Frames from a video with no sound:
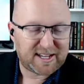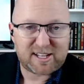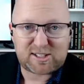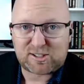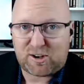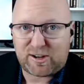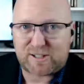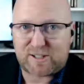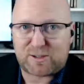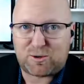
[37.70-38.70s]

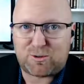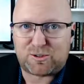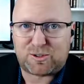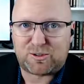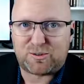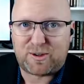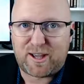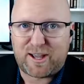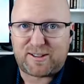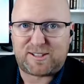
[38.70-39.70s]
excited to talk to
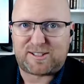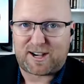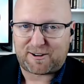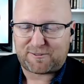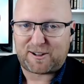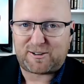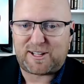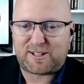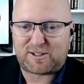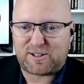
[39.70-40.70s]
this young fellow on the
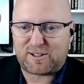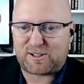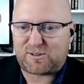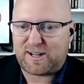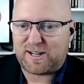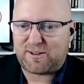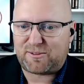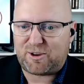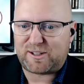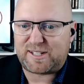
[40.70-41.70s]
other side of the screen.
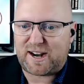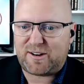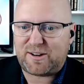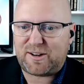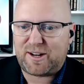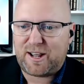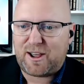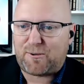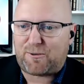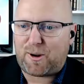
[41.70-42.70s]
I've got Darren
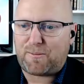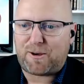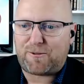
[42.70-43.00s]
from